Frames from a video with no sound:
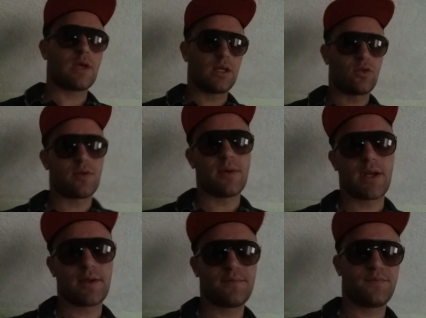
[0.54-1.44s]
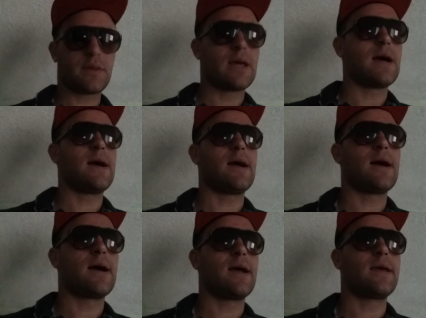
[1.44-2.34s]
Hello everybody,
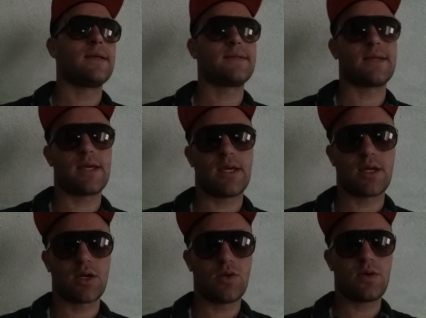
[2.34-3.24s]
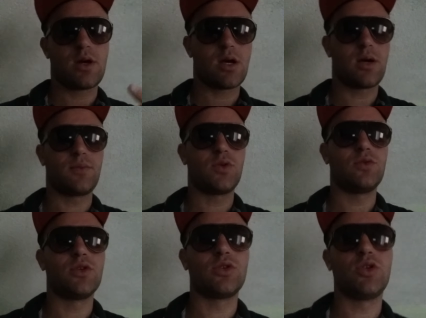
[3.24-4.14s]
it's Egoo, I'm new
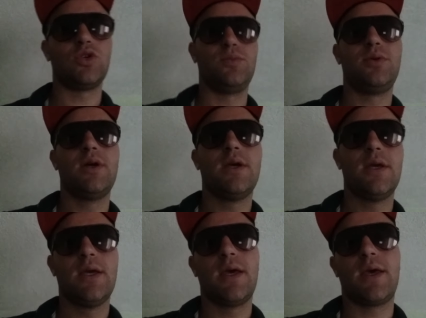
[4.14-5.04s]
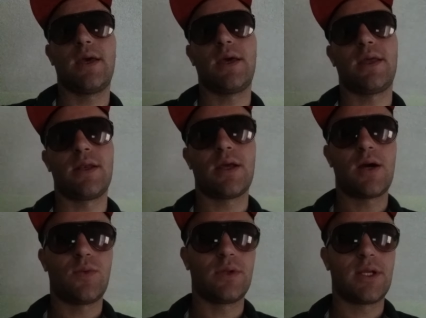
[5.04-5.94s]
in YouTube and
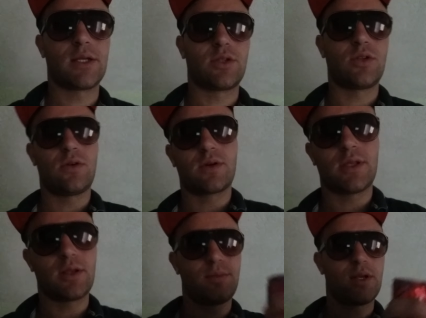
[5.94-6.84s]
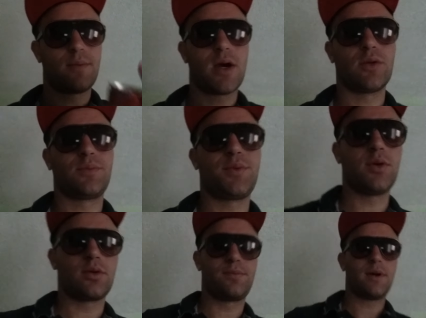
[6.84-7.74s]
I would like to talk a little bit about
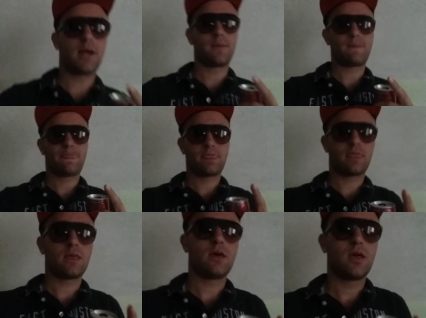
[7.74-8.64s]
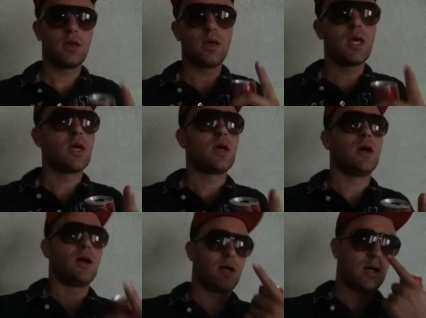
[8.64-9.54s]
PewDiePie.
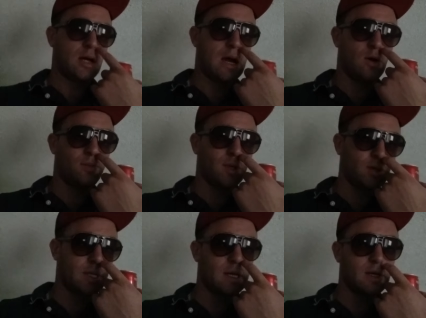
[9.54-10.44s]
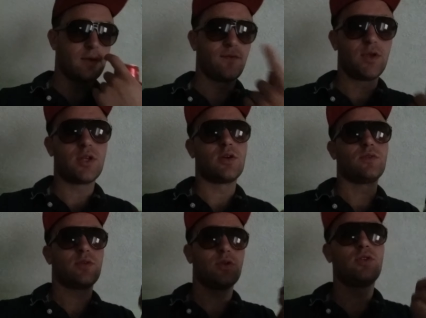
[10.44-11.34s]
Uh, I uploaded a
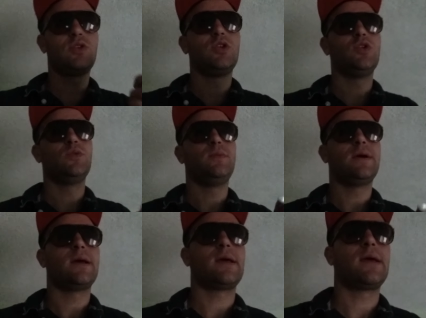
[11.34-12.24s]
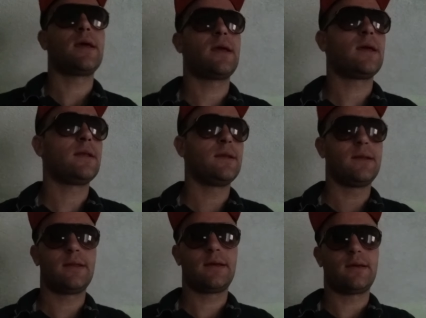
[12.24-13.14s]
video on YouTube
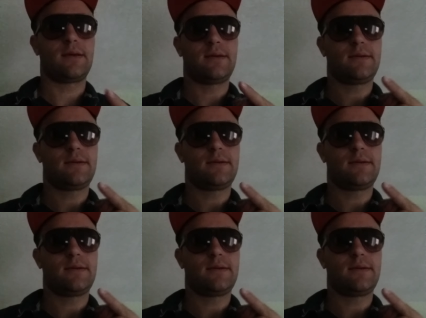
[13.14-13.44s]
and uh,